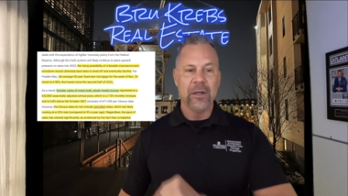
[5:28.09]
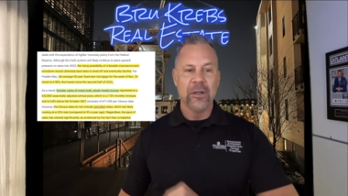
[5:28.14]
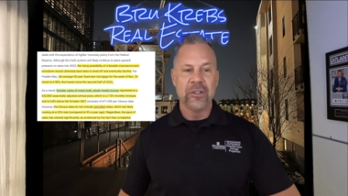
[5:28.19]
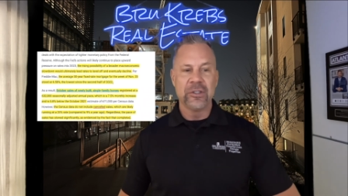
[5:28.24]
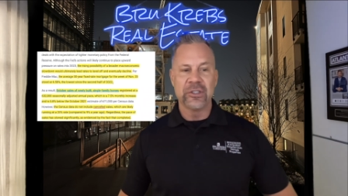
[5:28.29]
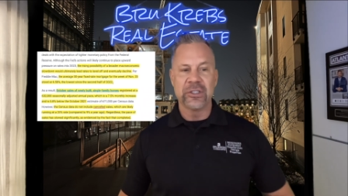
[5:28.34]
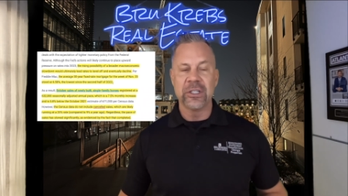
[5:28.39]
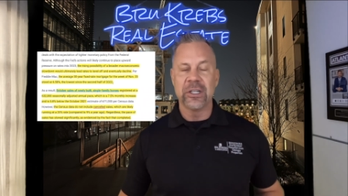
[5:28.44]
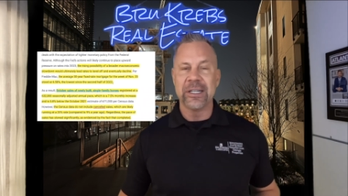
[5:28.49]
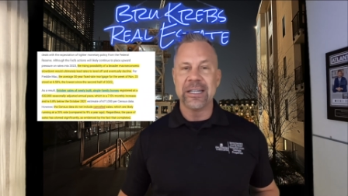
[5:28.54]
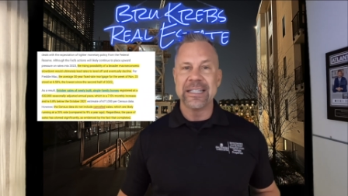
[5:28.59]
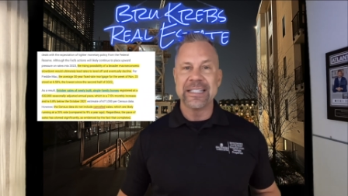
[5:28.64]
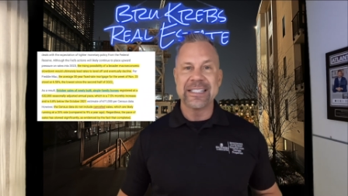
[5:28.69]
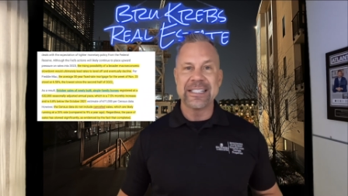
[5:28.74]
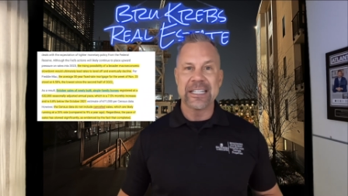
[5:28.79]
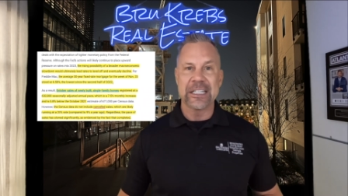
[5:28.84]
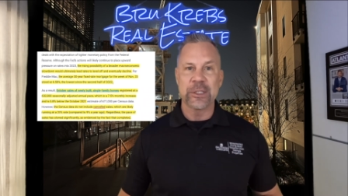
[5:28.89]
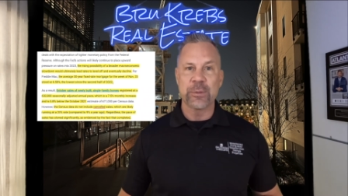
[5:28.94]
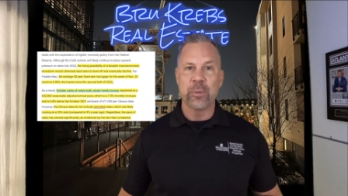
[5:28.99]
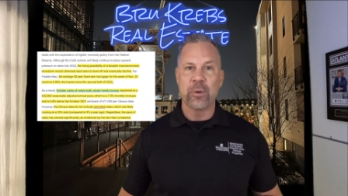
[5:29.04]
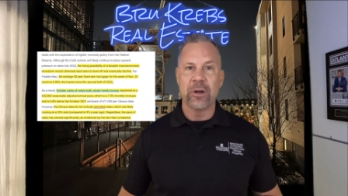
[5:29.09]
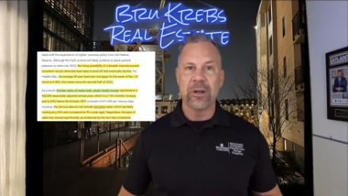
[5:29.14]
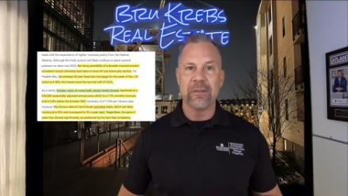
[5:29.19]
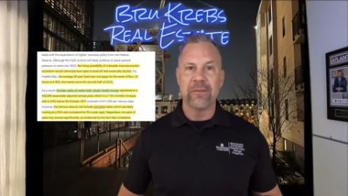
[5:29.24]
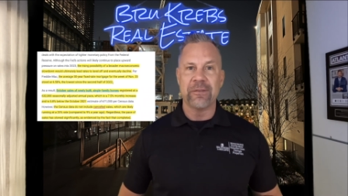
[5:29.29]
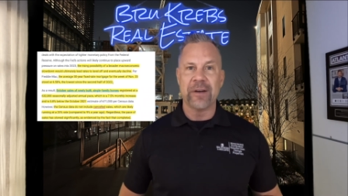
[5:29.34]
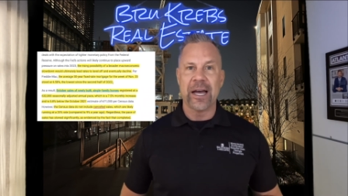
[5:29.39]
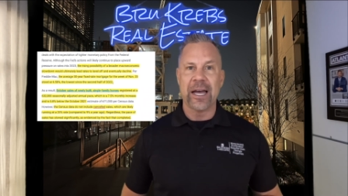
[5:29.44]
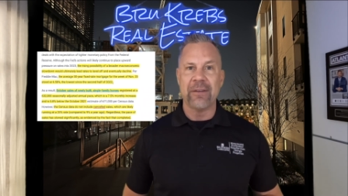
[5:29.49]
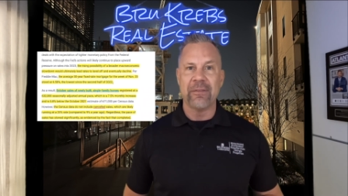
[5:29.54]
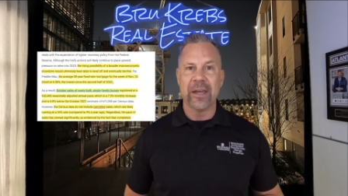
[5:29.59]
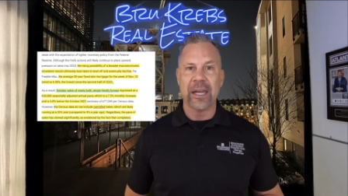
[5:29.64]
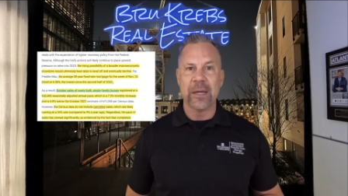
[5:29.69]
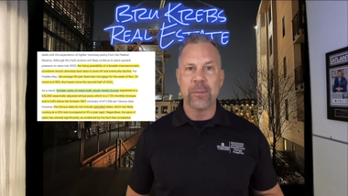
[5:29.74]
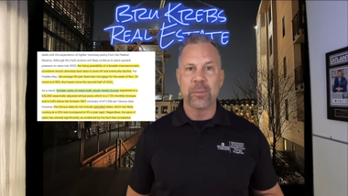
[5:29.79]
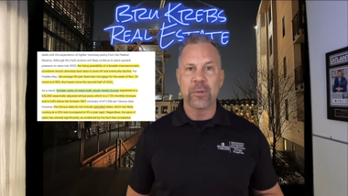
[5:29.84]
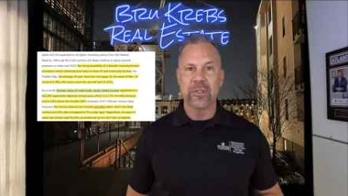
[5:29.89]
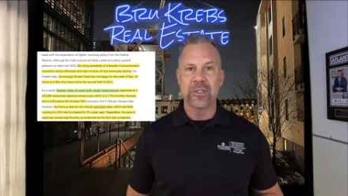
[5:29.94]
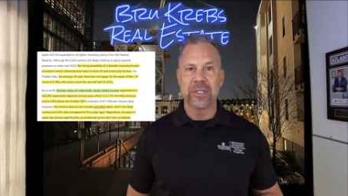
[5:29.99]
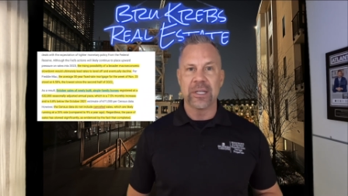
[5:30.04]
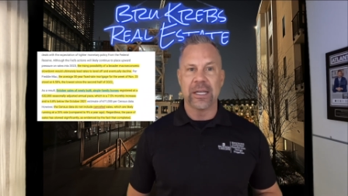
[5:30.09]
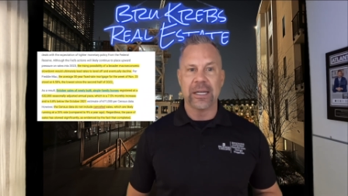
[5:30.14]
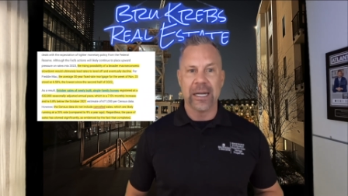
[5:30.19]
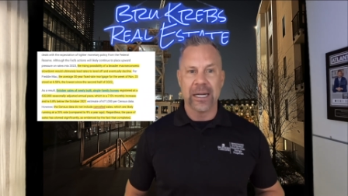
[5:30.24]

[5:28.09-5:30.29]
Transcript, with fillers: stood at 6.58%.